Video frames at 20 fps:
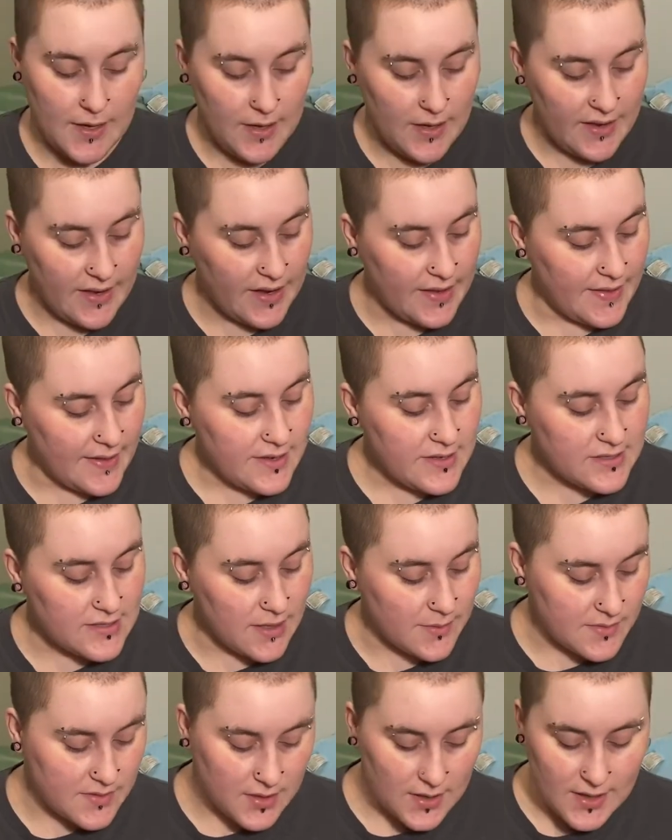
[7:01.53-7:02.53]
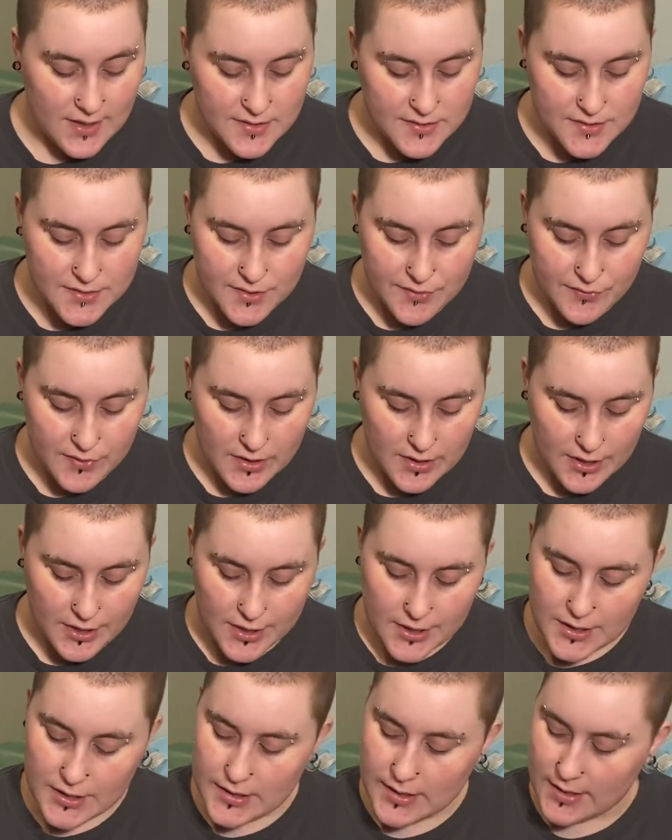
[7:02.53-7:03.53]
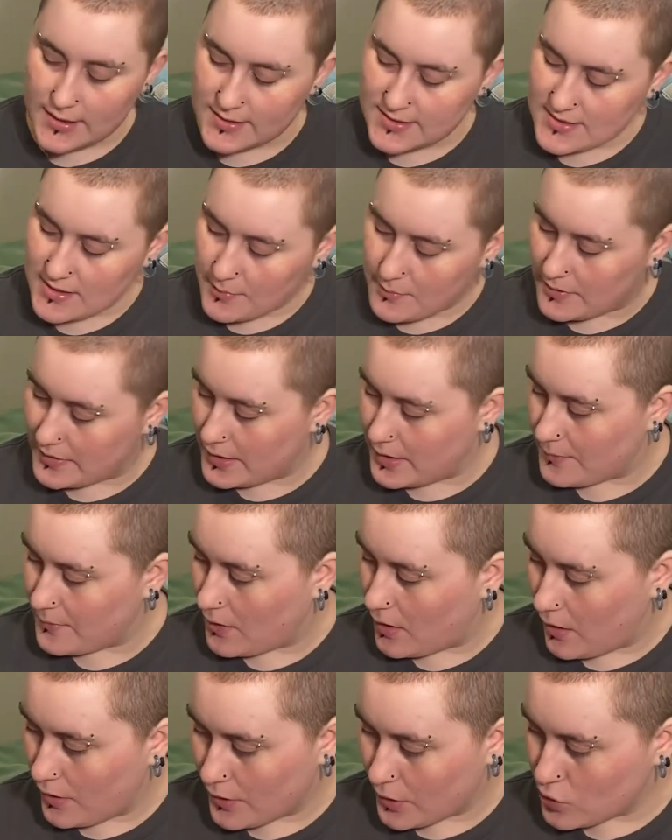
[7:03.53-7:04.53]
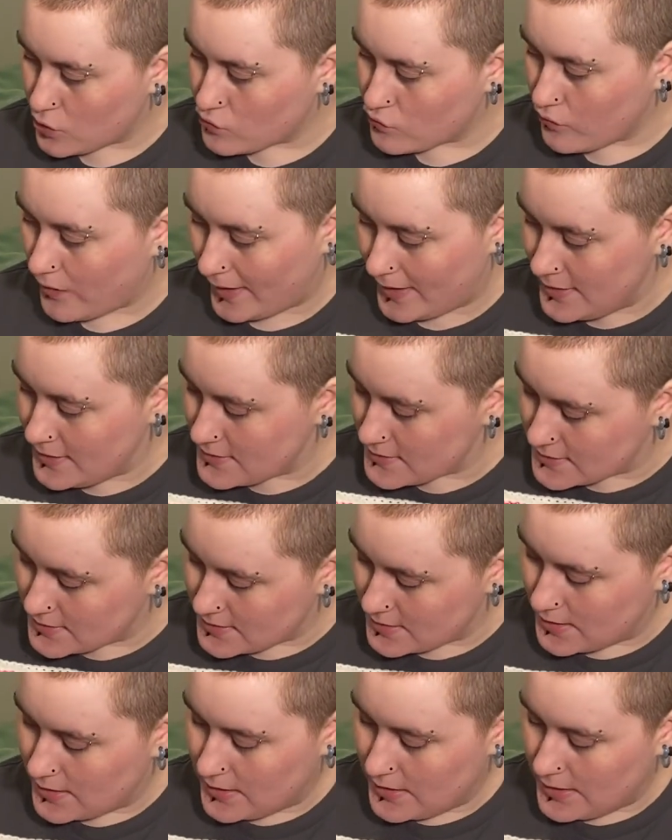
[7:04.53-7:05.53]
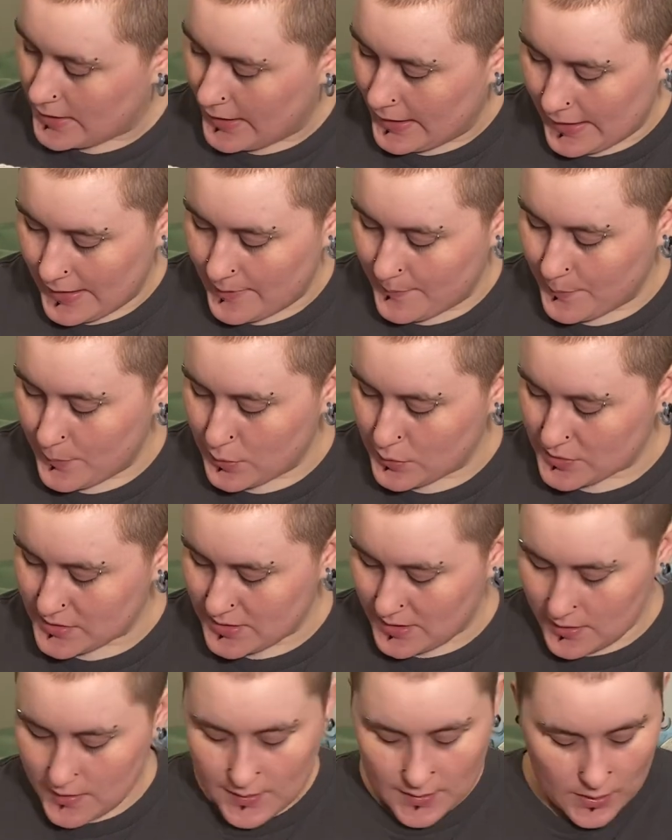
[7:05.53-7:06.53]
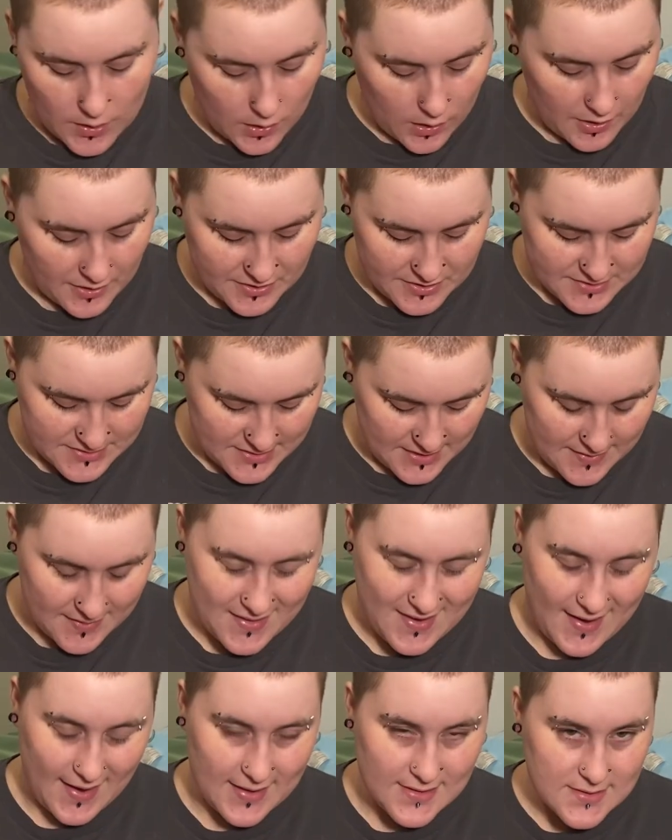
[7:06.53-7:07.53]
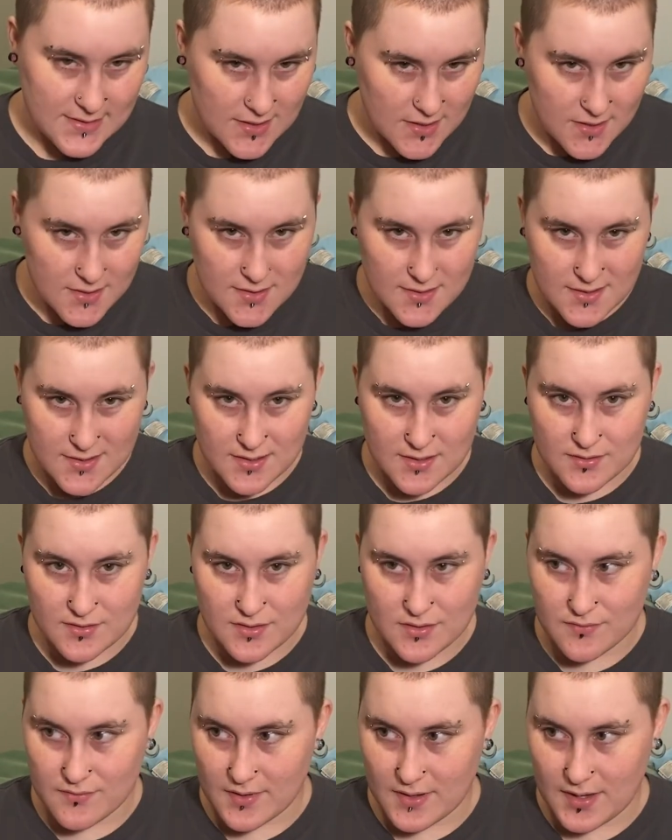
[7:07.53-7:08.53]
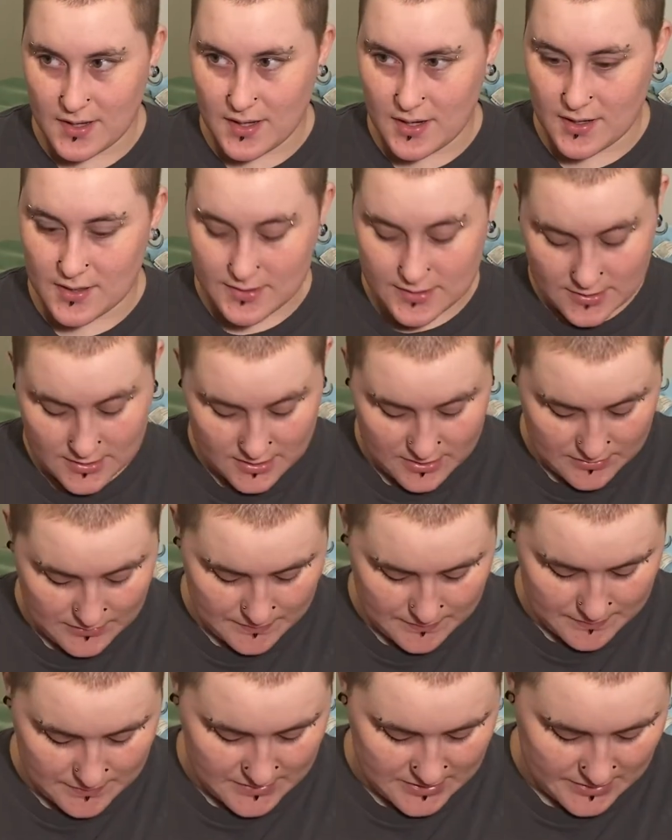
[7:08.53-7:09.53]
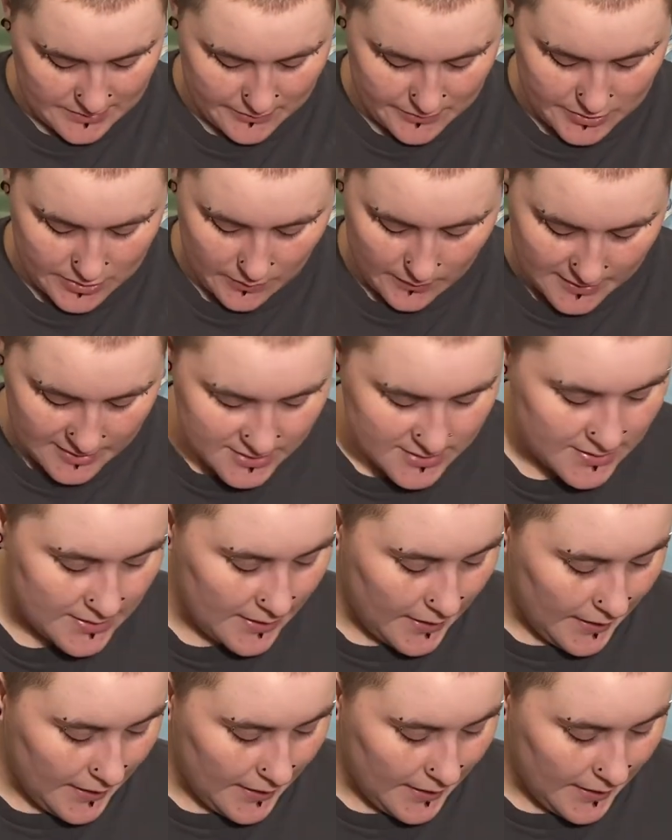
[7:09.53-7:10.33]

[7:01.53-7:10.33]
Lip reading: I think some of the letters look really good and some of them are great. Mostly the R's and the S's, because those are really hard to do so short.